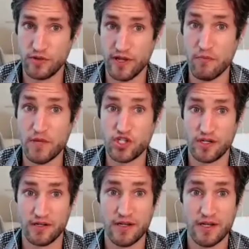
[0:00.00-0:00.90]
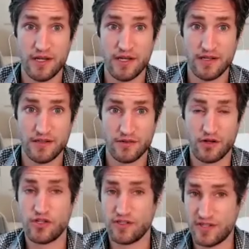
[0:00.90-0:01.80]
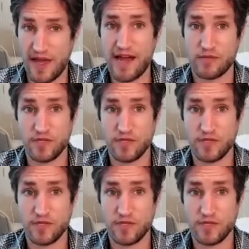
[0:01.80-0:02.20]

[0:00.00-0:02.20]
The omission, not just to act,